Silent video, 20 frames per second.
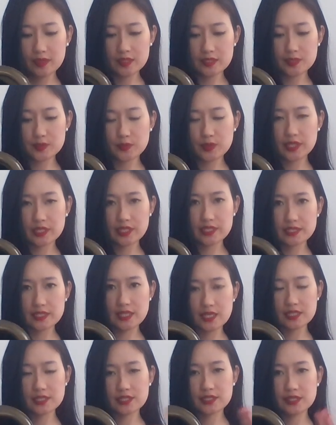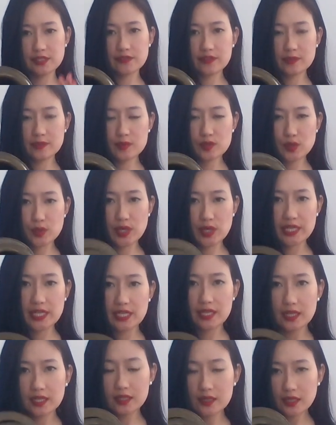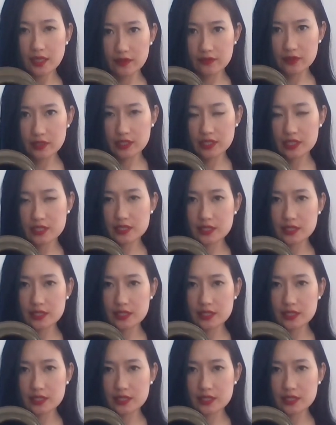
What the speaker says: This one is actually from 2011.